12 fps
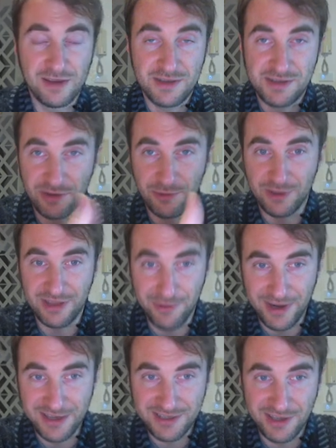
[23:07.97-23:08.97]
So when they
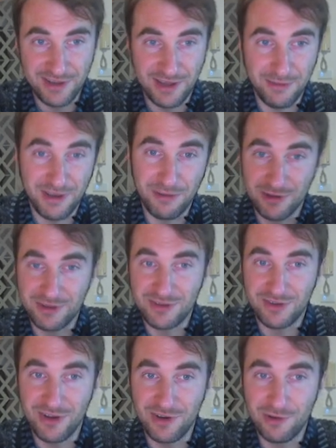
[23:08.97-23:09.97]
rescue them, I want
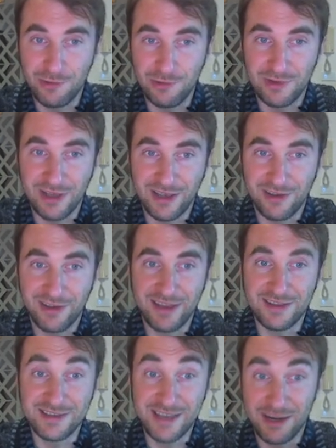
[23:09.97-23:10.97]
to know, like, okay,
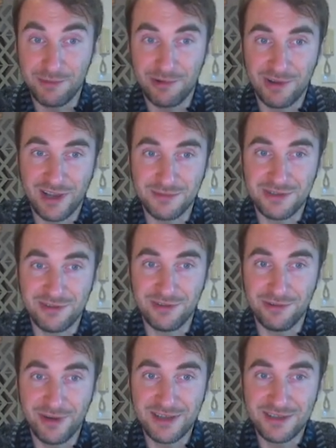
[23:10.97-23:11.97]
this animal comes to
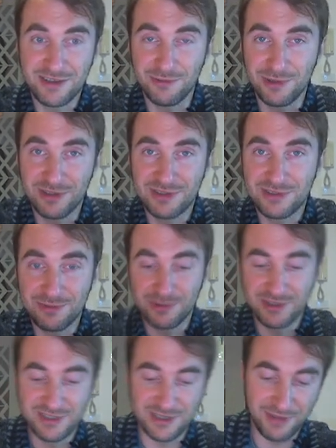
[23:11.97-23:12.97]
the rescue. What's
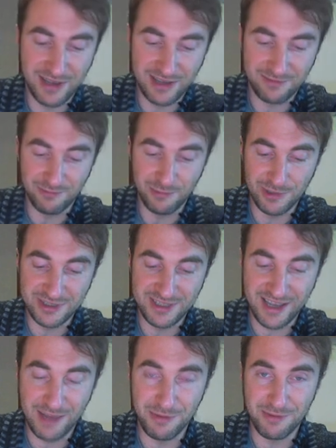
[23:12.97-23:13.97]

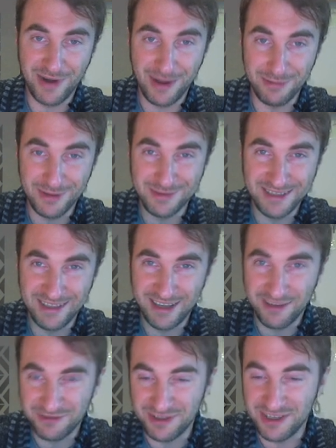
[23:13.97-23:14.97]
the common problems that they
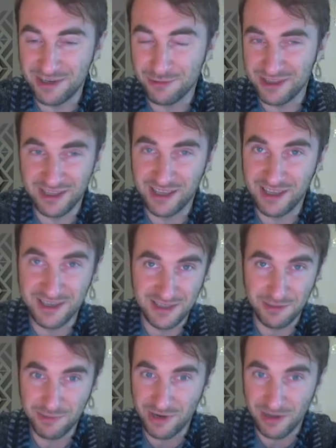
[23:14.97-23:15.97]
have to deal with? I guess
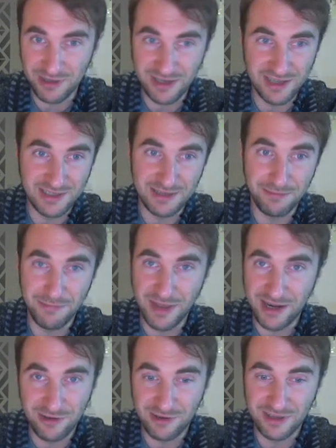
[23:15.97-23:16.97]
they probably need some
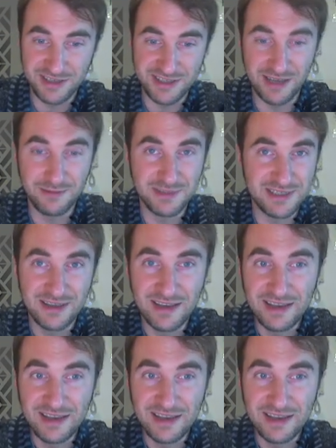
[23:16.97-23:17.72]
medical exams.